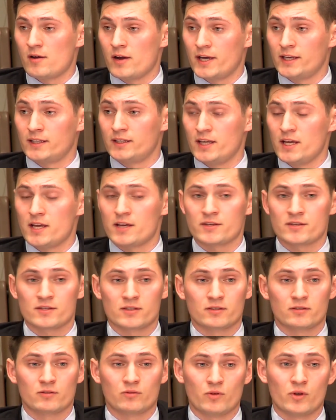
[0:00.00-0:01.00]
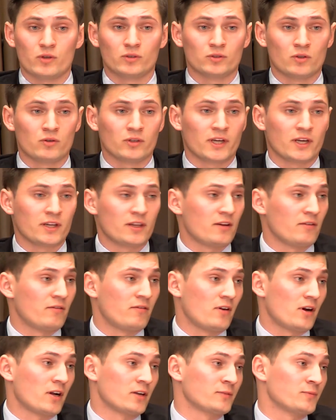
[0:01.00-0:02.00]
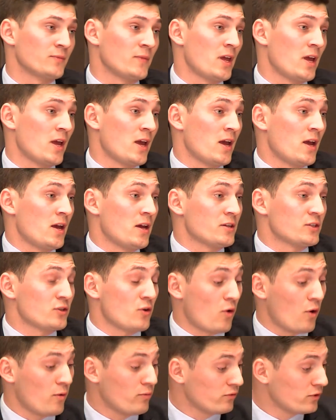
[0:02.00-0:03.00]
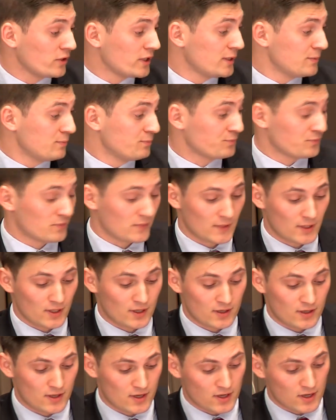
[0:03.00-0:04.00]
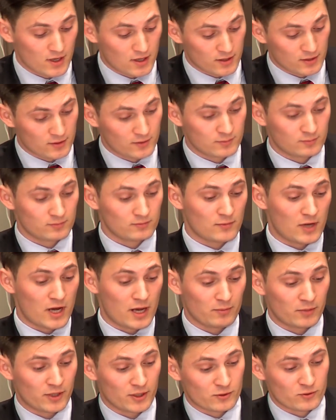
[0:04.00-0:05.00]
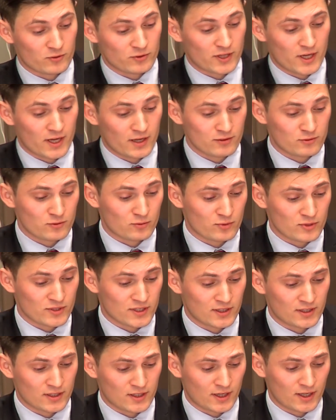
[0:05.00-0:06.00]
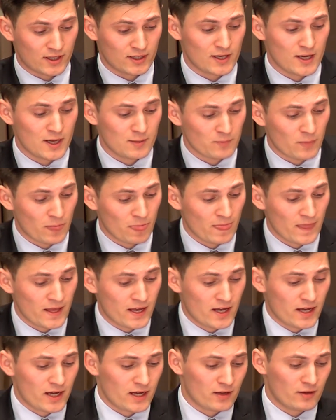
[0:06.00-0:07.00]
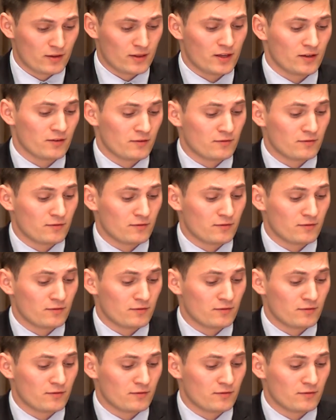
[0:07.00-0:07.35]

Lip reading: ideas, we will not get that far. So hopefully, I am here today to present that idea. And